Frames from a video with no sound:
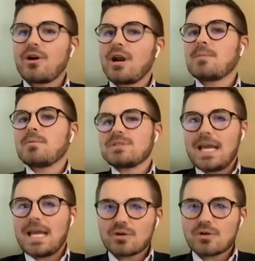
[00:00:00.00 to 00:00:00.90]
You're able
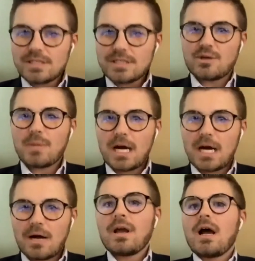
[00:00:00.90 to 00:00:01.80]
to increase the
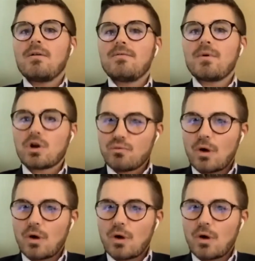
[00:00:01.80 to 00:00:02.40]
amount of